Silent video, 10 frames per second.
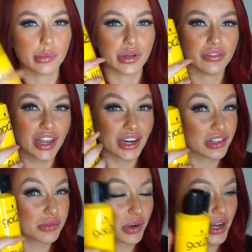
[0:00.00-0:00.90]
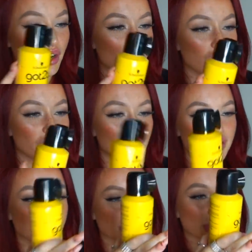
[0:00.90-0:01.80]
bit of hairspray on
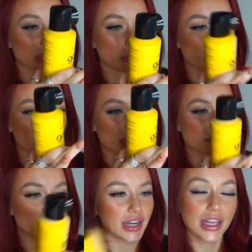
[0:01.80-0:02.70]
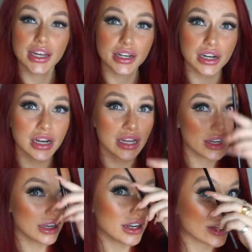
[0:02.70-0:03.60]
this little brush right here
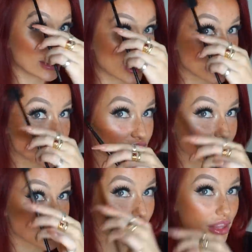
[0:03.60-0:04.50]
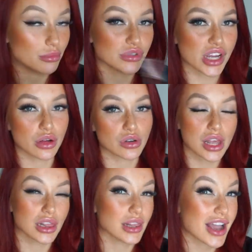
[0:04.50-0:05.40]
and I just lay them down
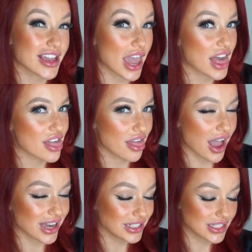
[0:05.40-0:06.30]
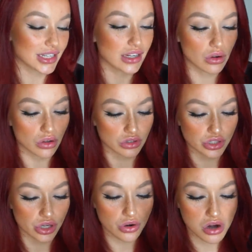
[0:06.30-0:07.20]
like that. And
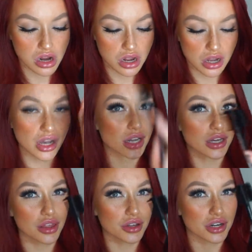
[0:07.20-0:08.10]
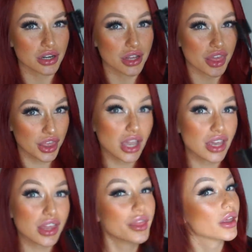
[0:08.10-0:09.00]
also another
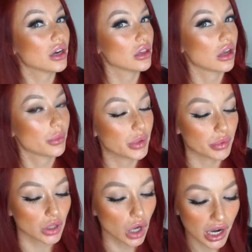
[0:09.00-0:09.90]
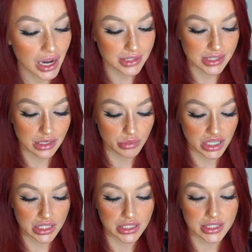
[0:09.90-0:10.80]
thing that a lot of people are asking
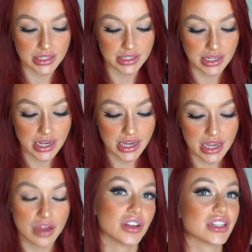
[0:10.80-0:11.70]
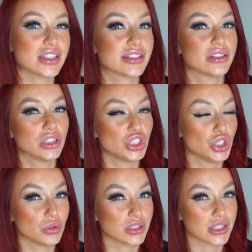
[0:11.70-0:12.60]
me is if I still
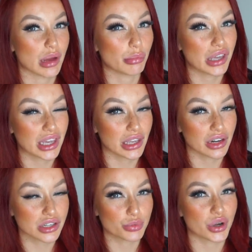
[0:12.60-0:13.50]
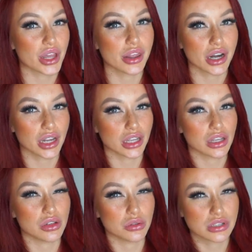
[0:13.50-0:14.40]
use that pink hairspray that I
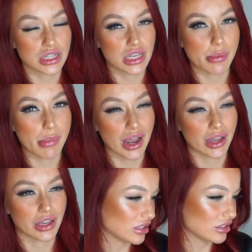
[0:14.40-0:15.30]
used in my